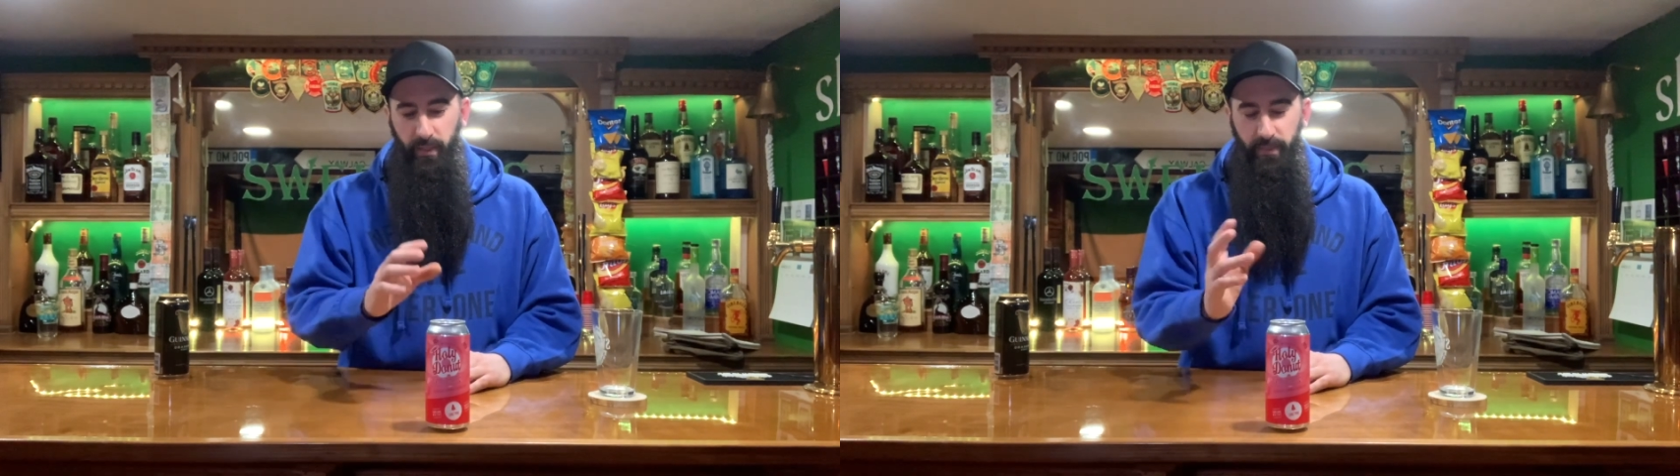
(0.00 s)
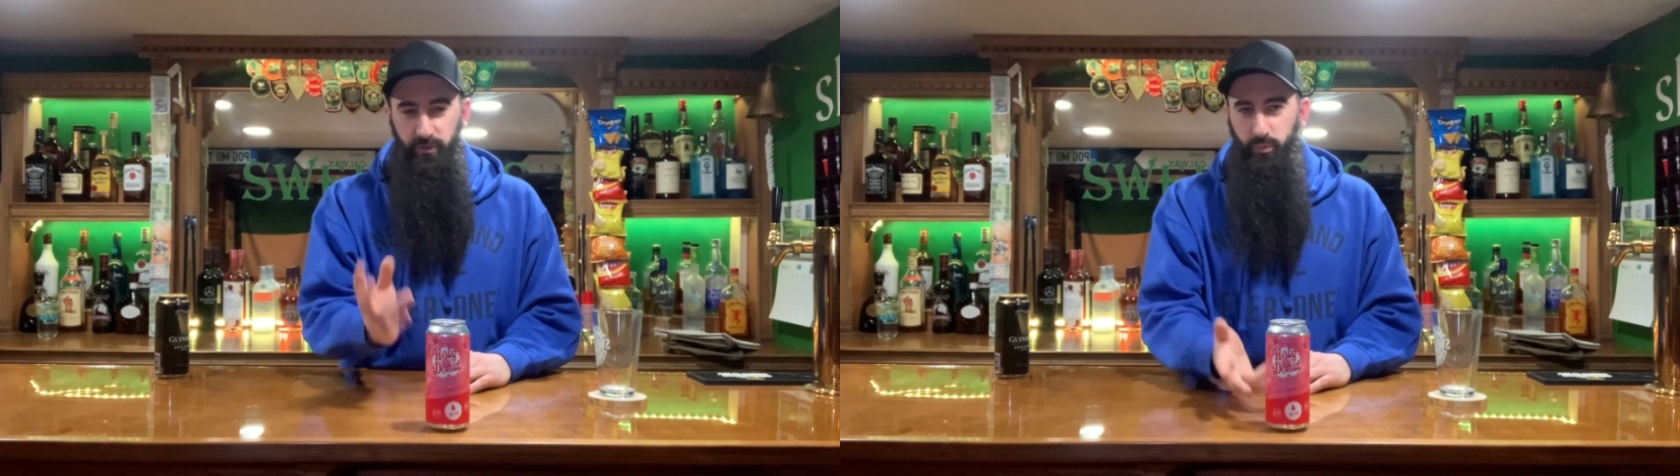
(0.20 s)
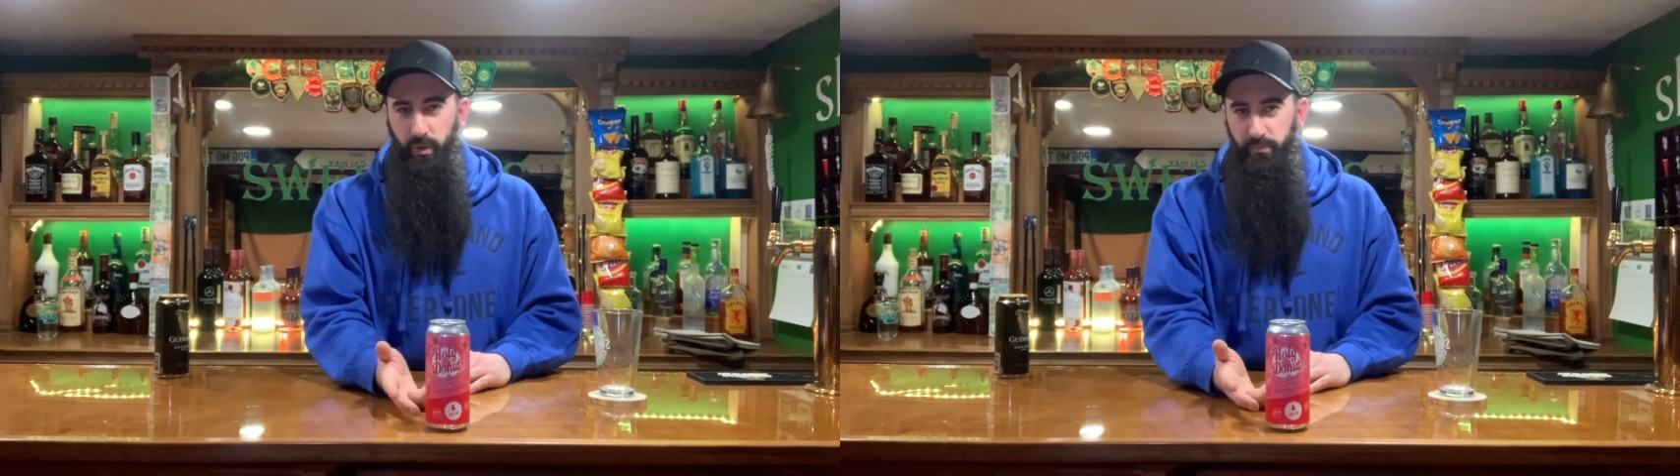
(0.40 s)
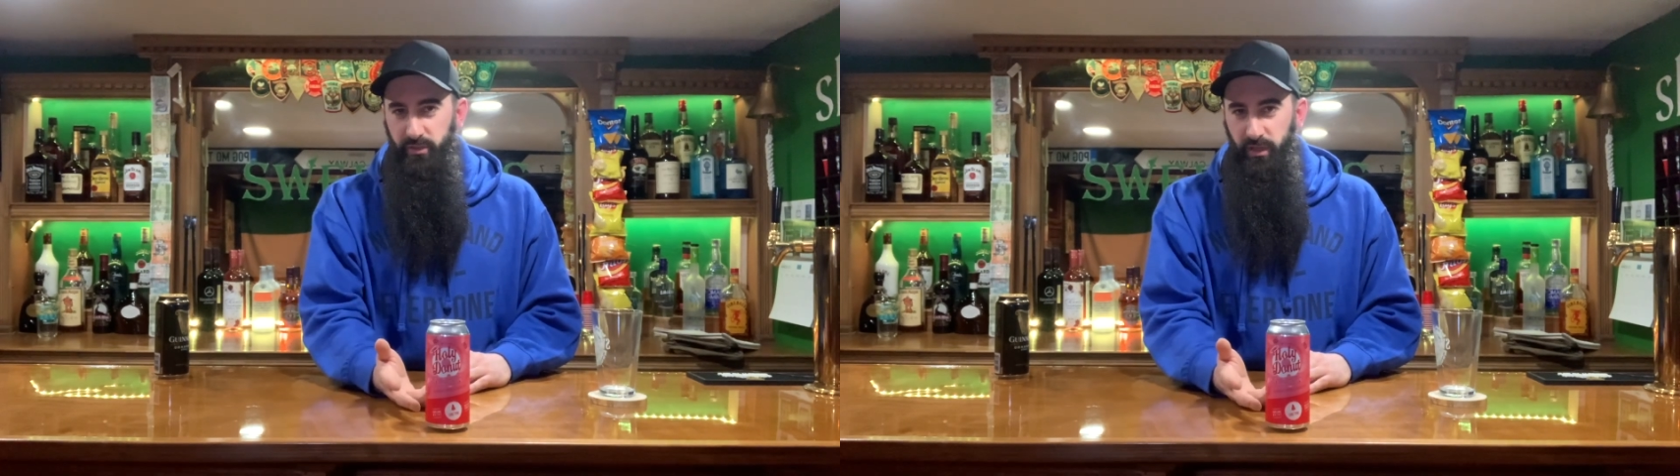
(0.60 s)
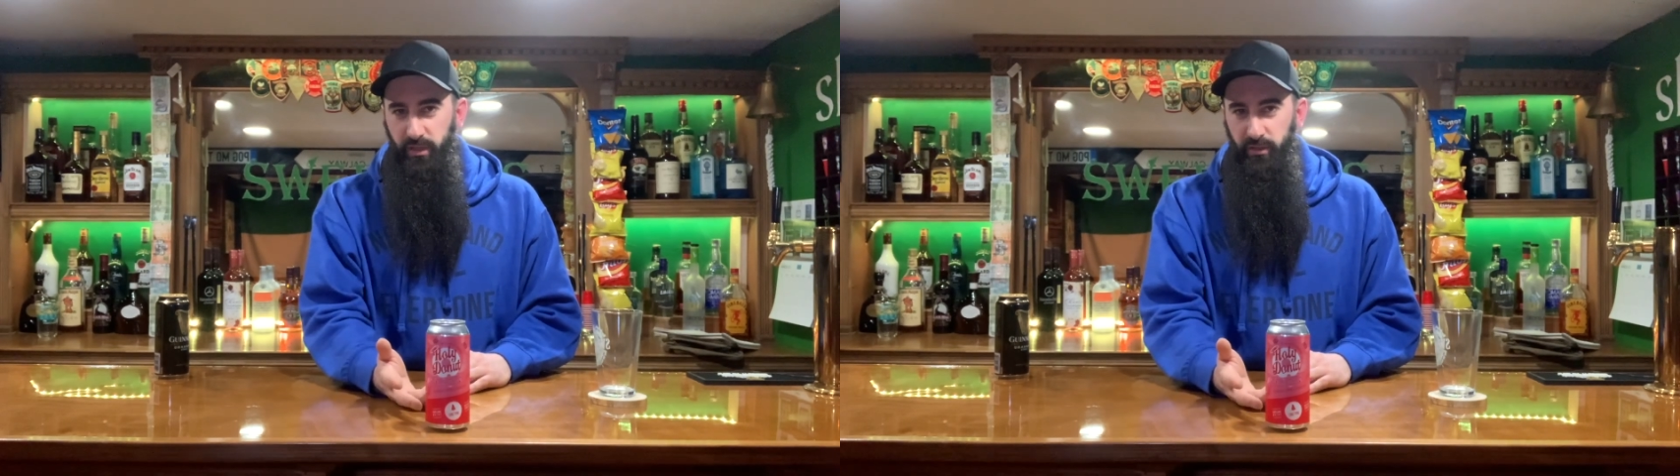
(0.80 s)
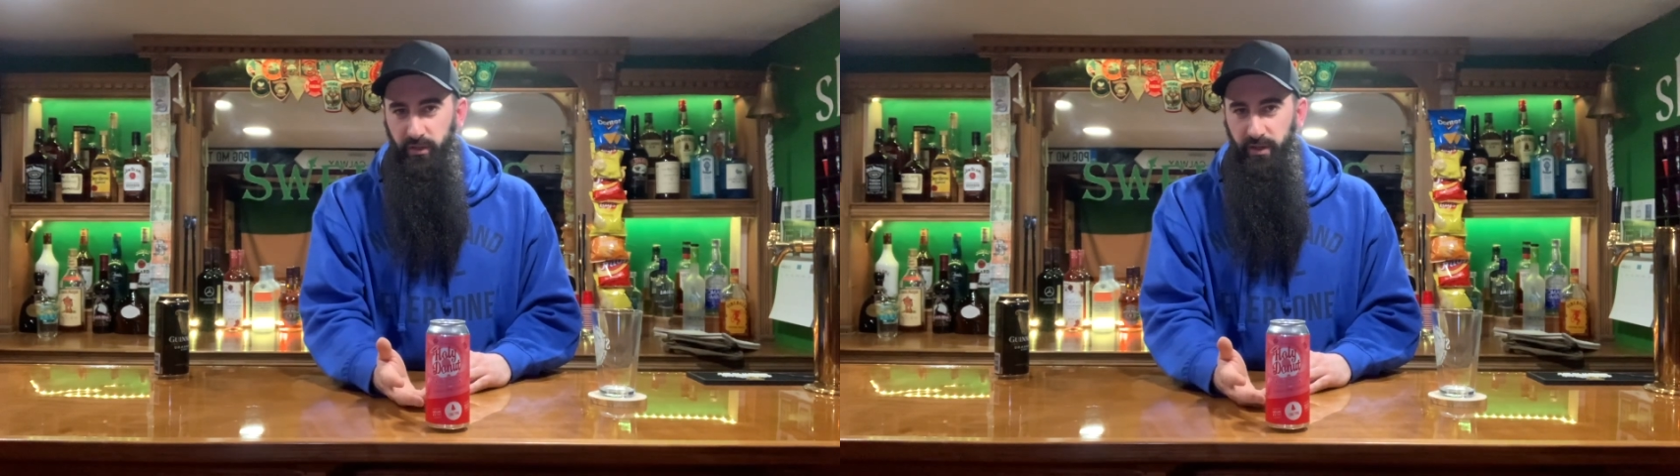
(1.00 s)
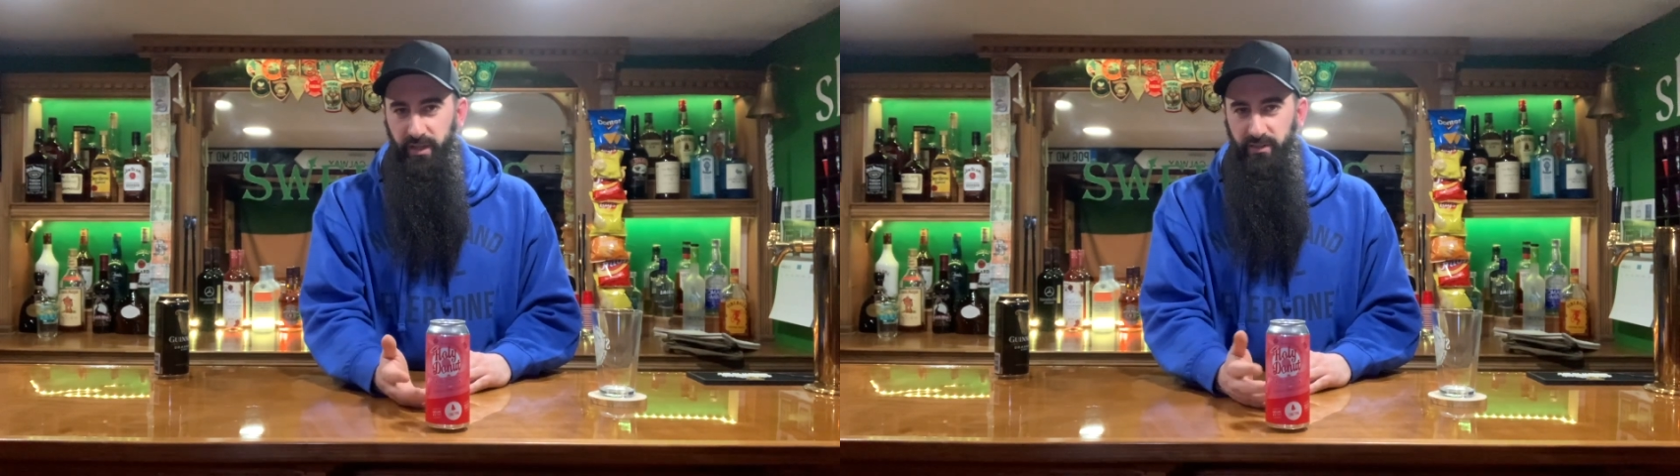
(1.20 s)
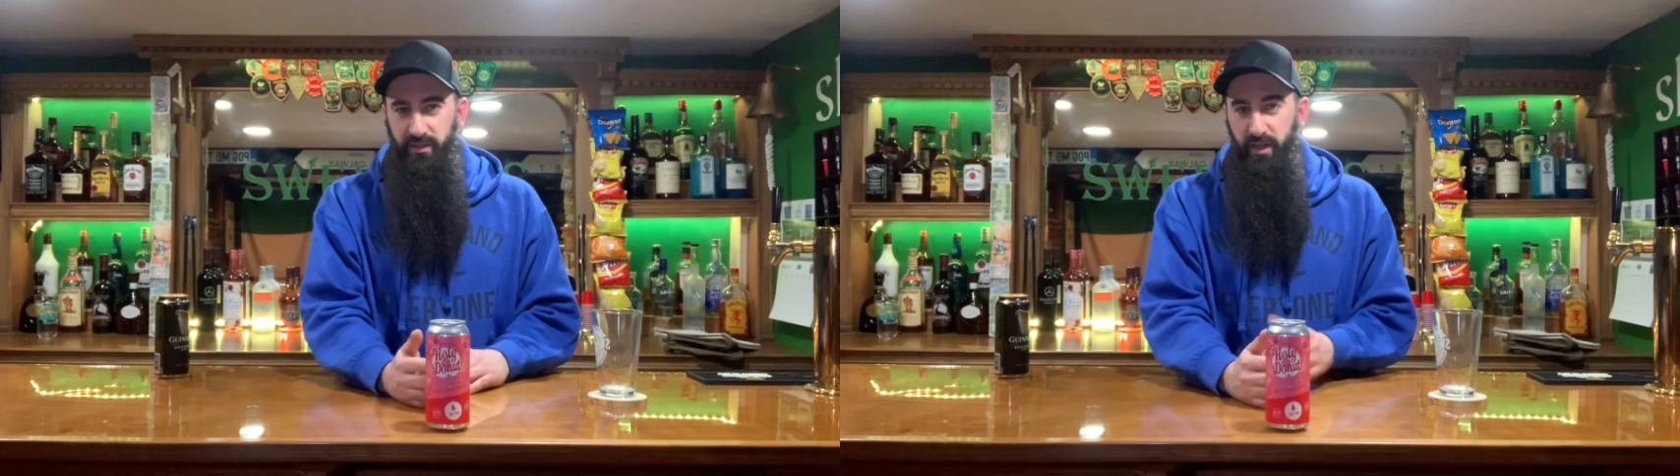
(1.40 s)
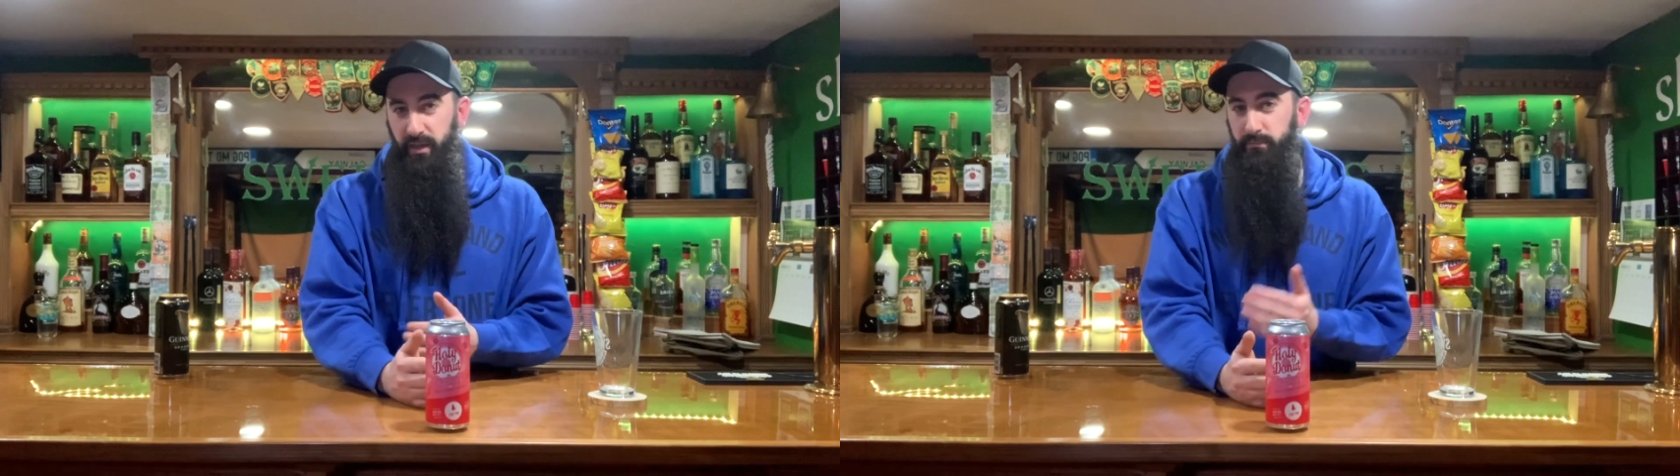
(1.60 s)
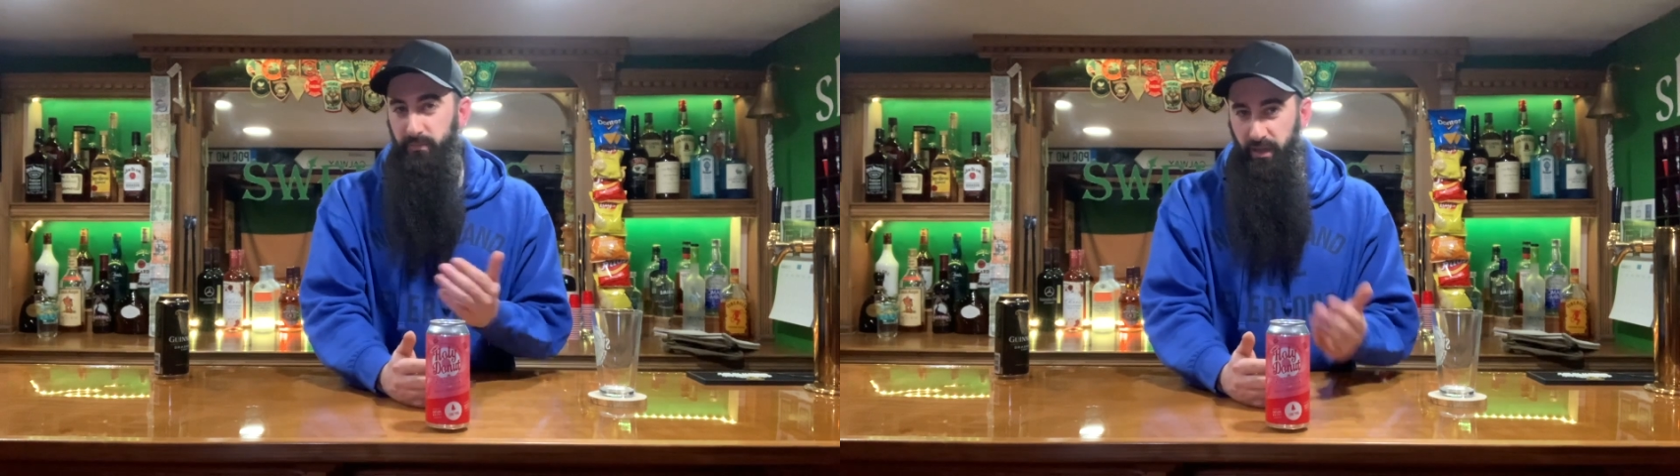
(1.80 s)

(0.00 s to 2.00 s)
This one in particular is a,